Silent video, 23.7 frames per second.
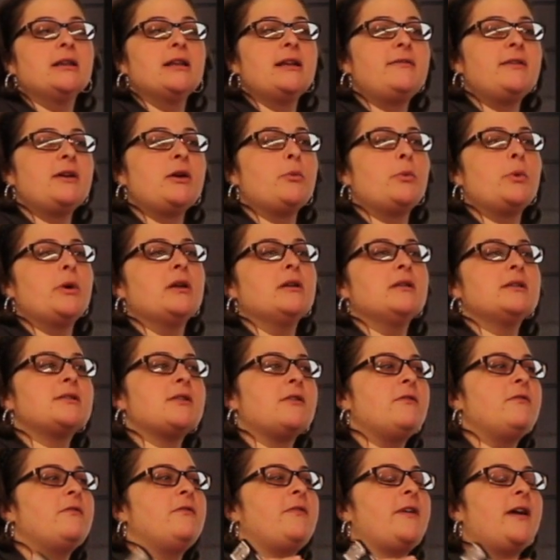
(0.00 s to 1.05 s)
a living will is
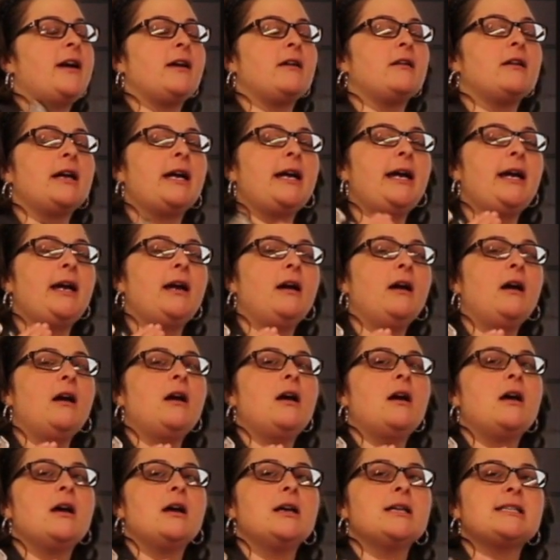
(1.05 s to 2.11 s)
a very
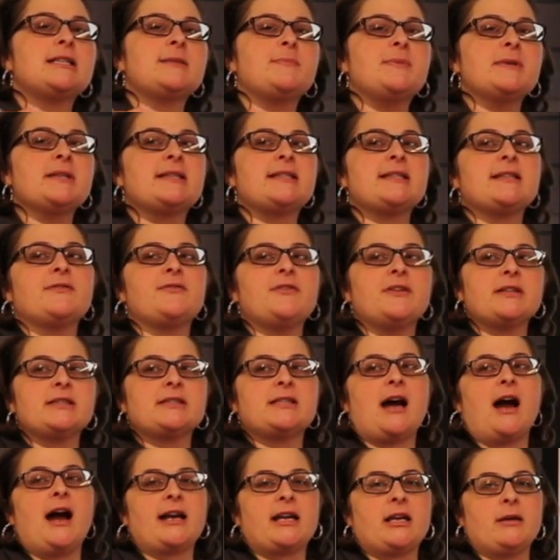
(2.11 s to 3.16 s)
specific
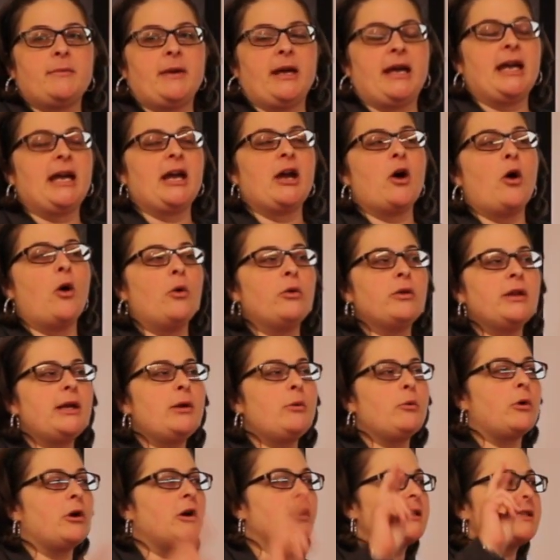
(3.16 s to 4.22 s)
document. It only
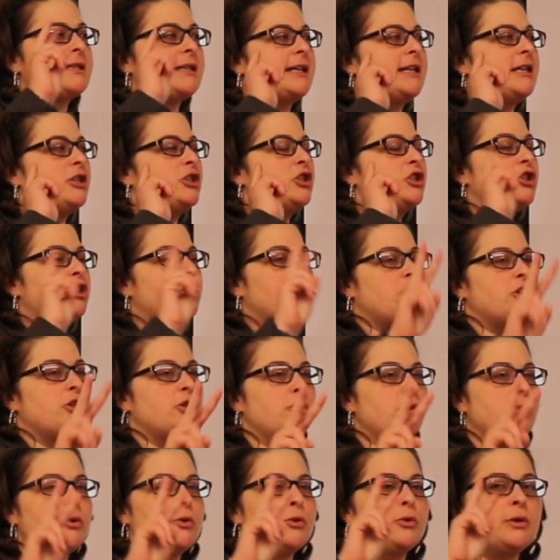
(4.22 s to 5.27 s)
works in
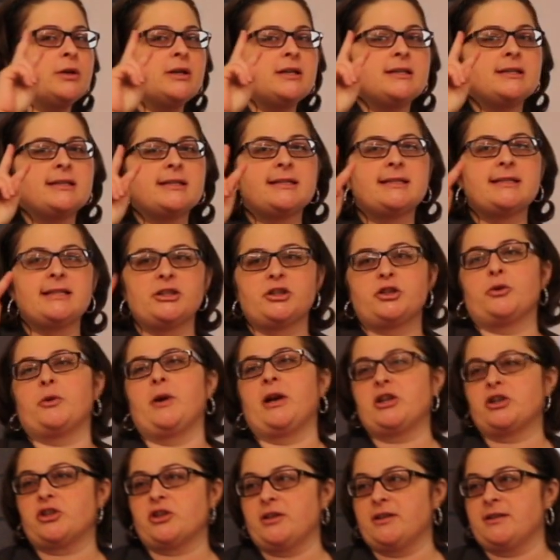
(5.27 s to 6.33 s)
2
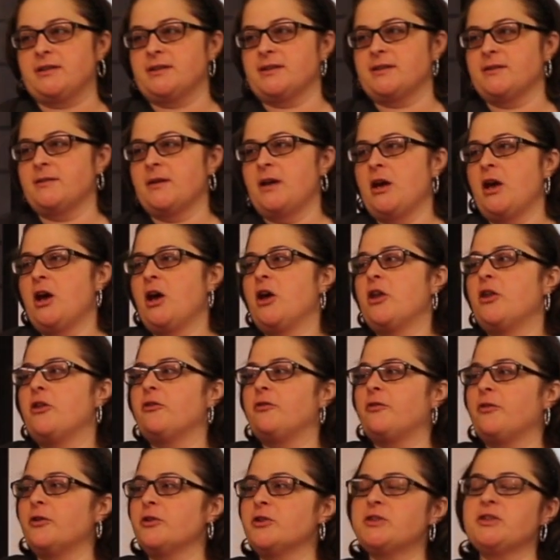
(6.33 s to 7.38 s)
situations. The
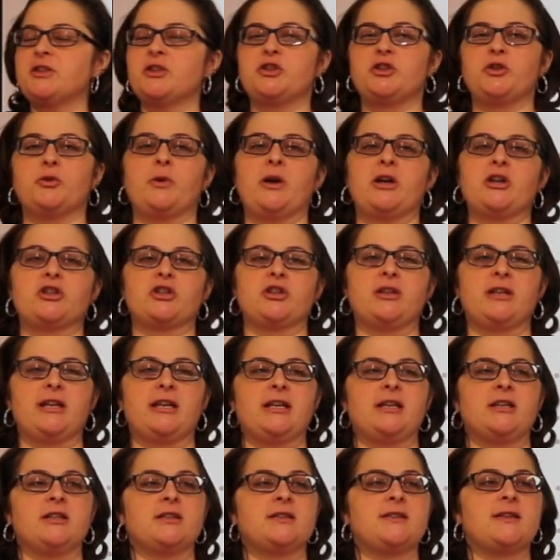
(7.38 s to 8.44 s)
first situation
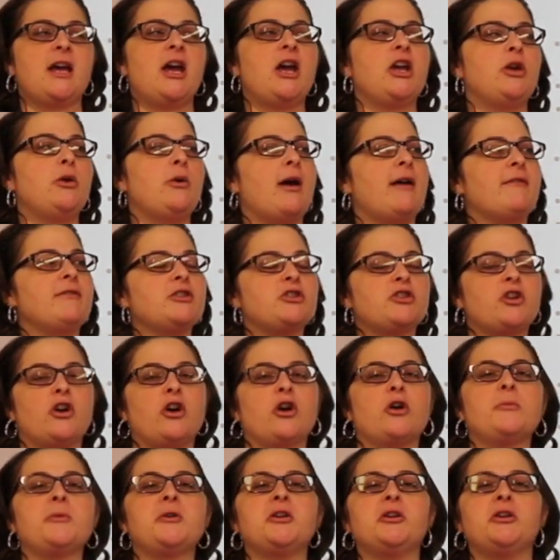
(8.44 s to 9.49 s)
is you have a
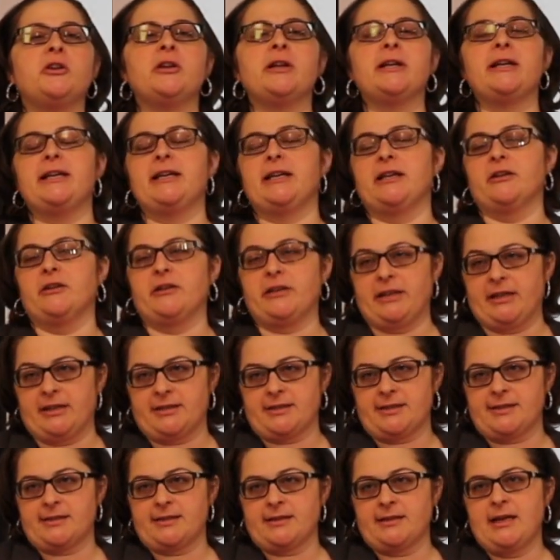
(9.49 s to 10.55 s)
terminal
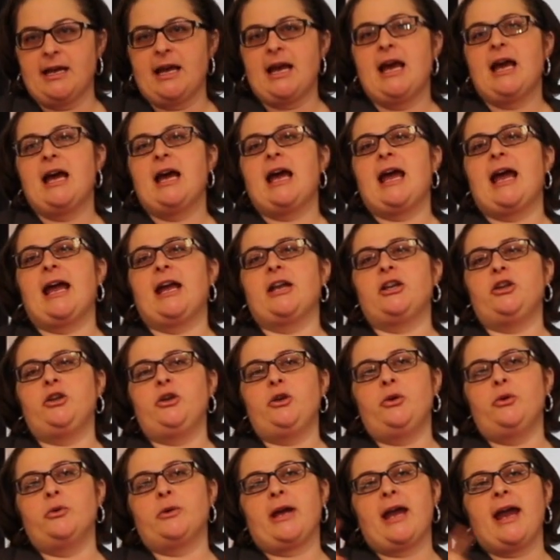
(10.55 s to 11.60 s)
illness and
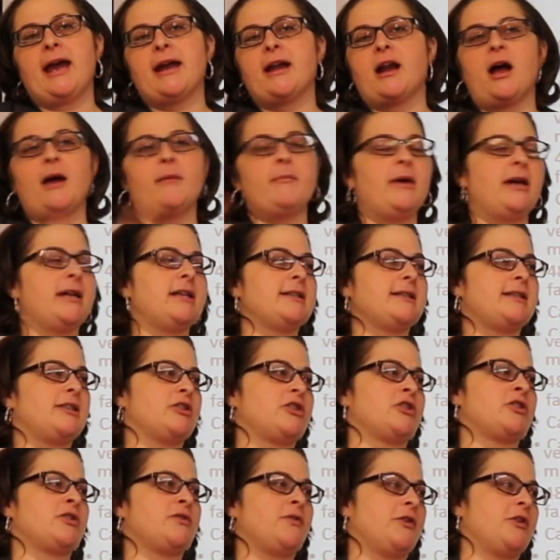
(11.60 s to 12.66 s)
you cannot make
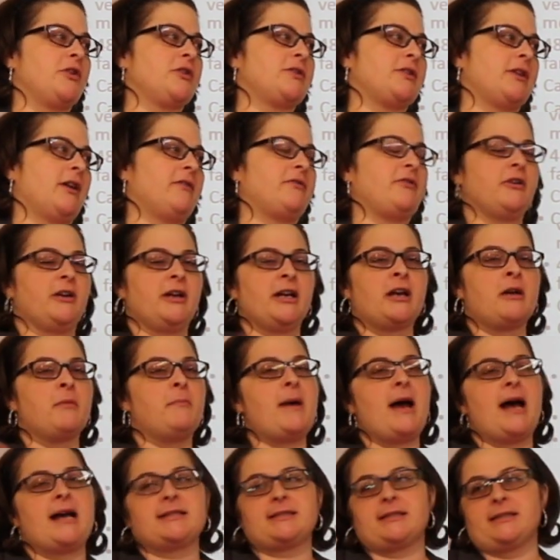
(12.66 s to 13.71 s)
decisions for yourself. You're
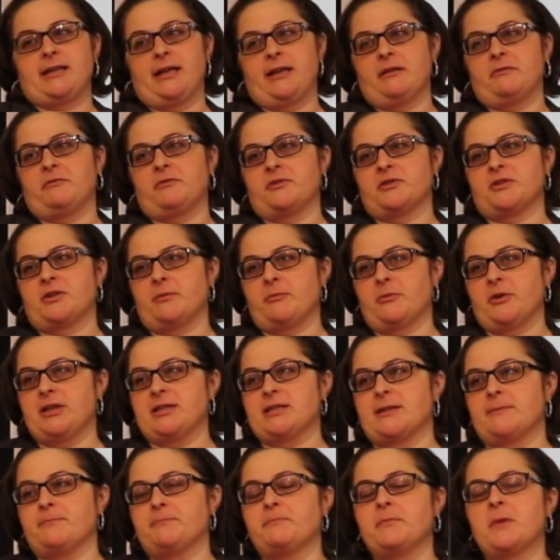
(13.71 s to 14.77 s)
incapacitated for some
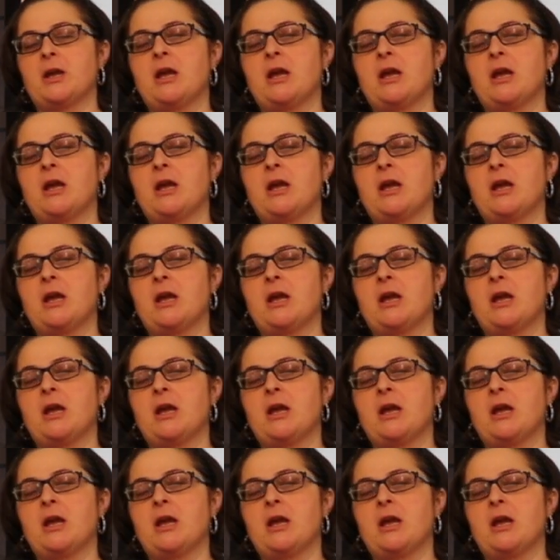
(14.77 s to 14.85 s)
reason.